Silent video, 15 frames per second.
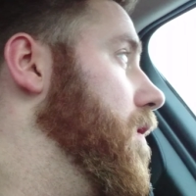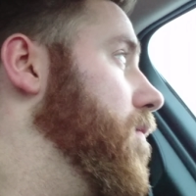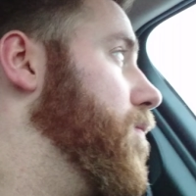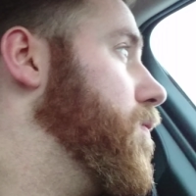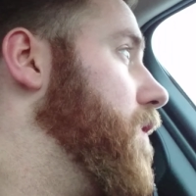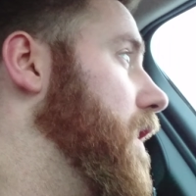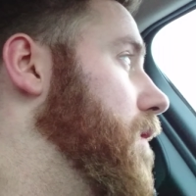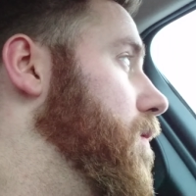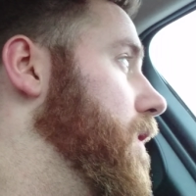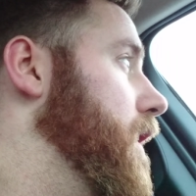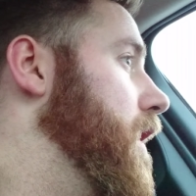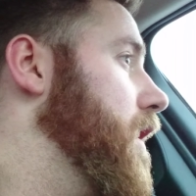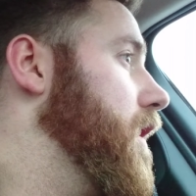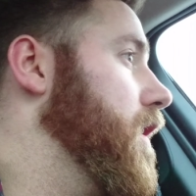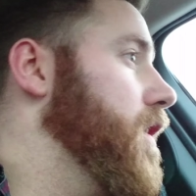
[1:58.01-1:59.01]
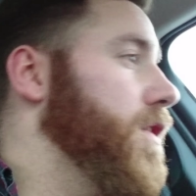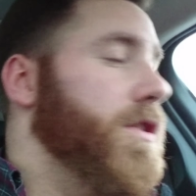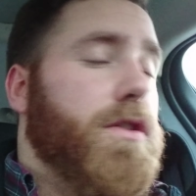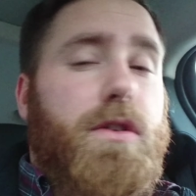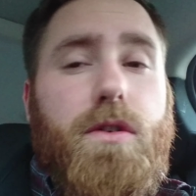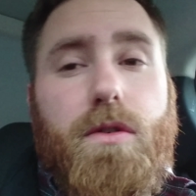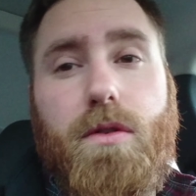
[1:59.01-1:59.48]
I'm probably not gonna
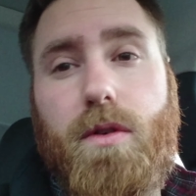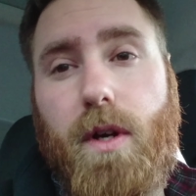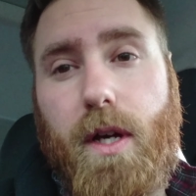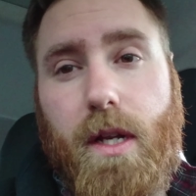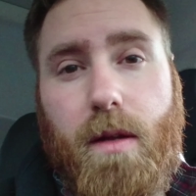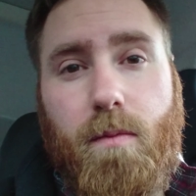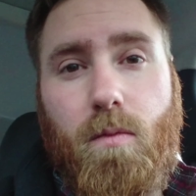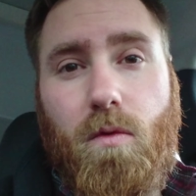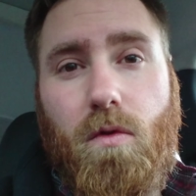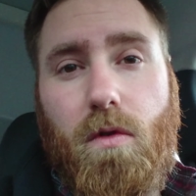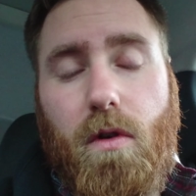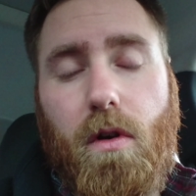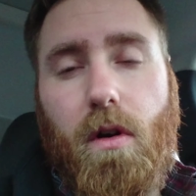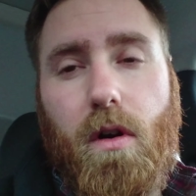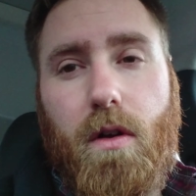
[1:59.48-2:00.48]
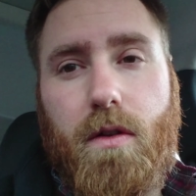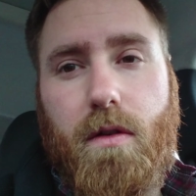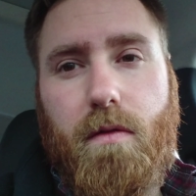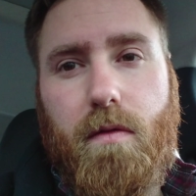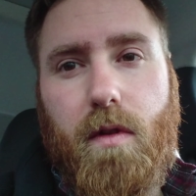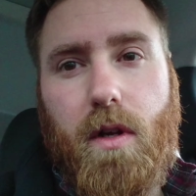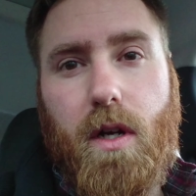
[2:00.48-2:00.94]
do any more on
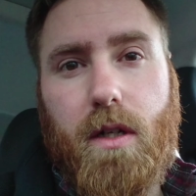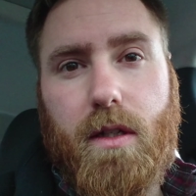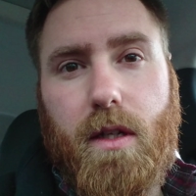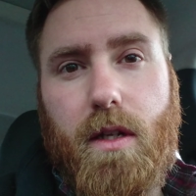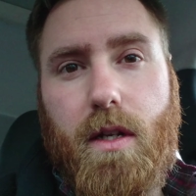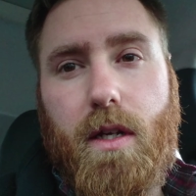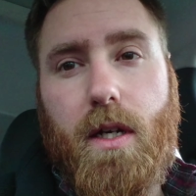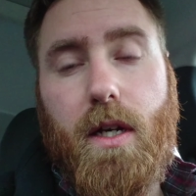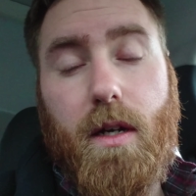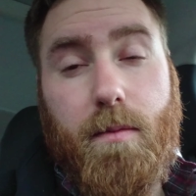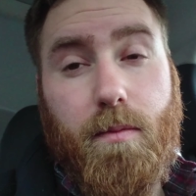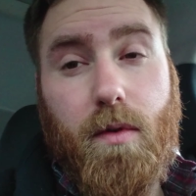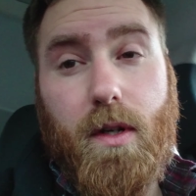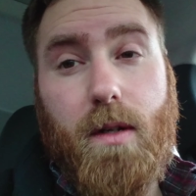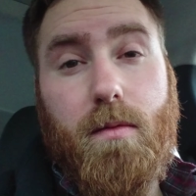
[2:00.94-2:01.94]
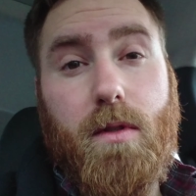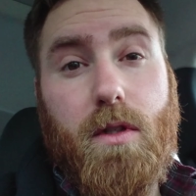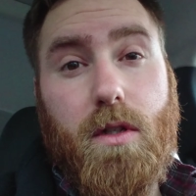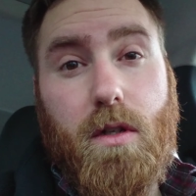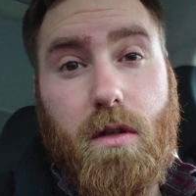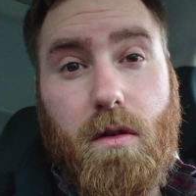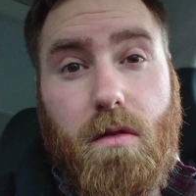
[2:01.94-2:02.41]
the vlog today. I'm probably
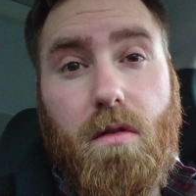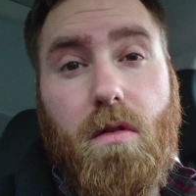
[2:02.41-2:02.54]
just gonna